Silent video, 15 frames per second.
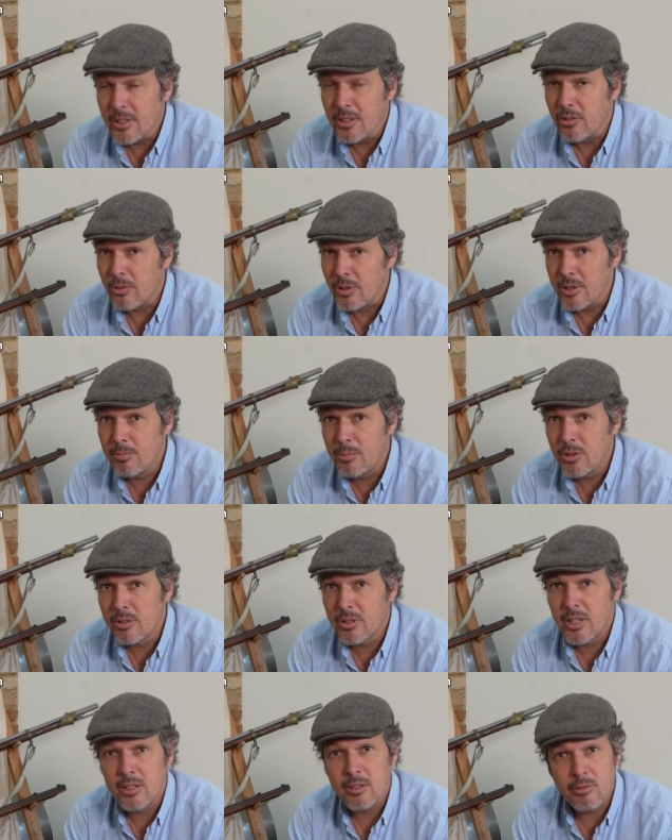It's very
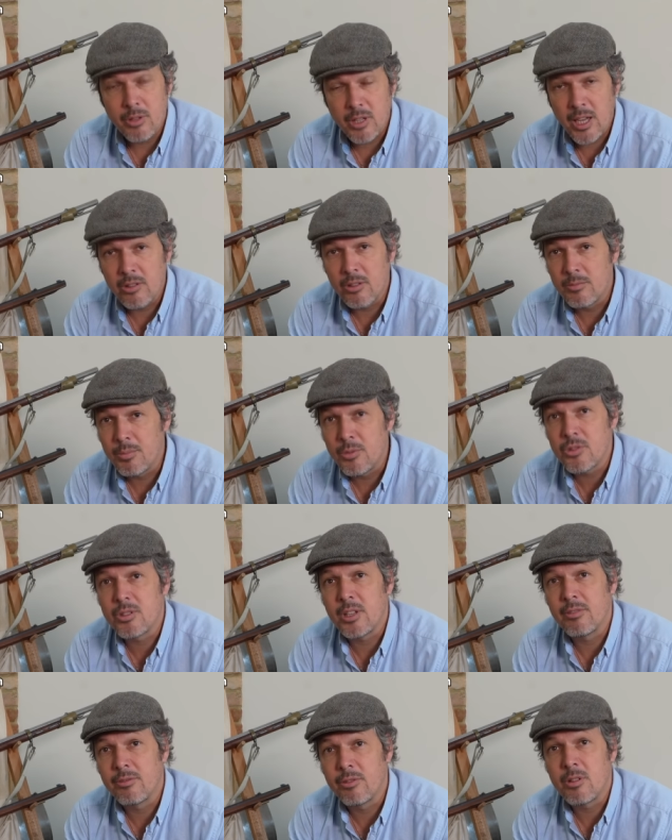important. If you cannot push
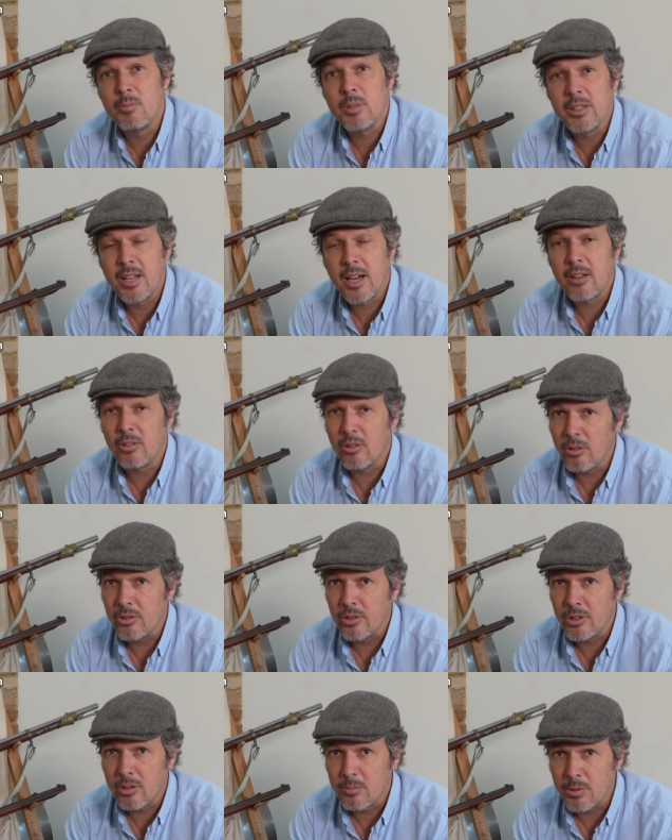that firmly down
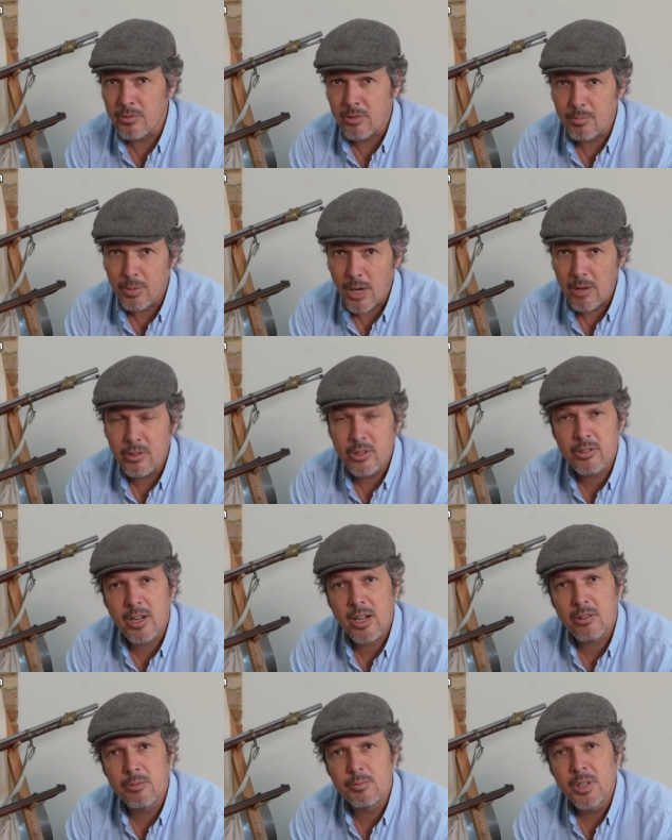on the top of the powder
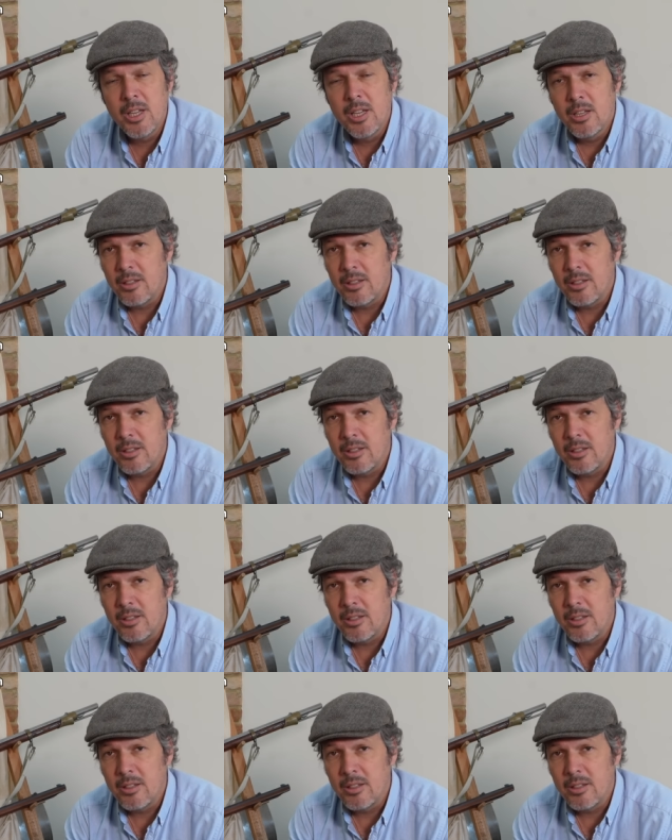column,